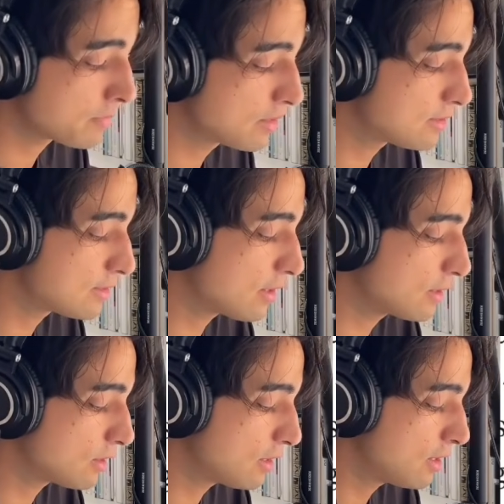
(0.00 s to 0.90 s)

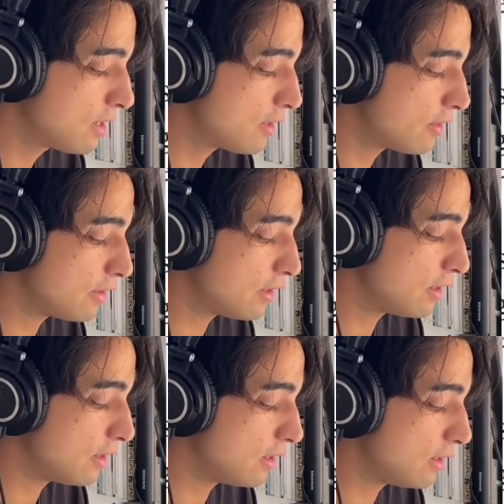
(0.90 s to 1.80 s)
Secondly,
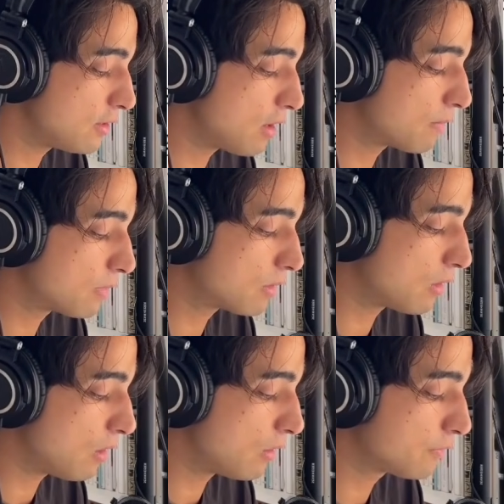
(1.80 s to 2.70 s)
the number
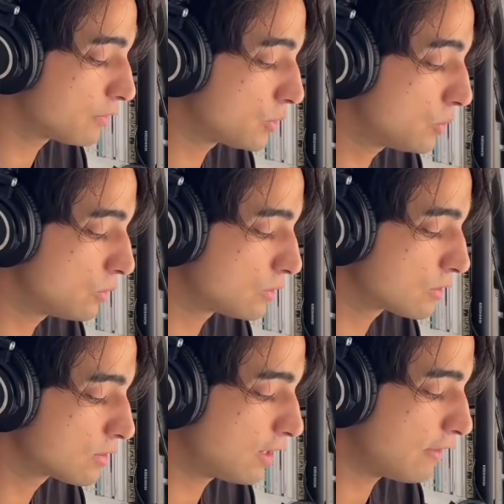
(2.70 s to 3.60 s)
of tools
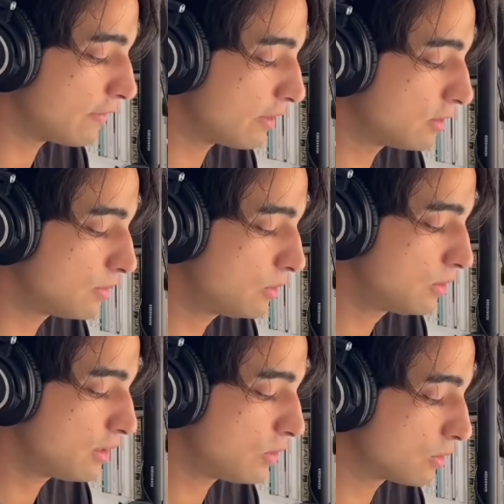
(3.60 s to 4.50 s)
available,
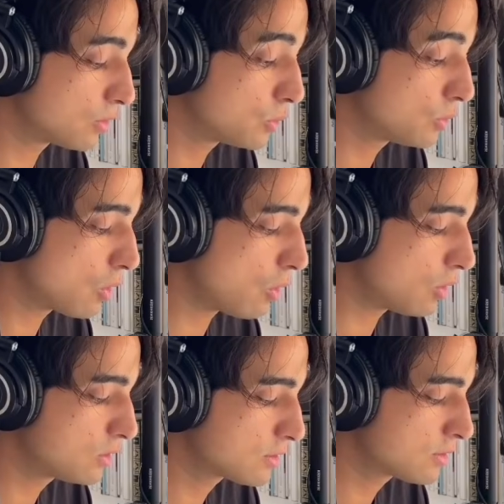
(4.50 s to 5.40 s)
or tool
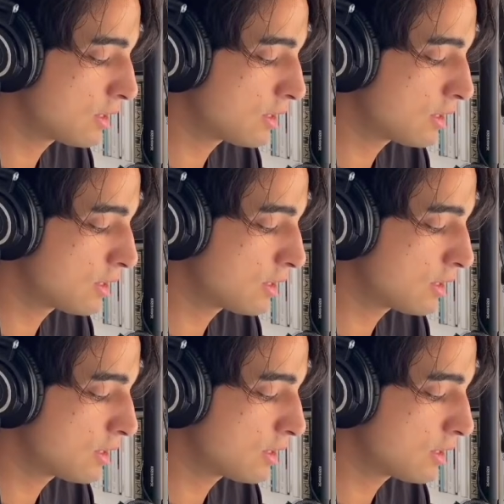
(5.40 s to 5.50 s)
calls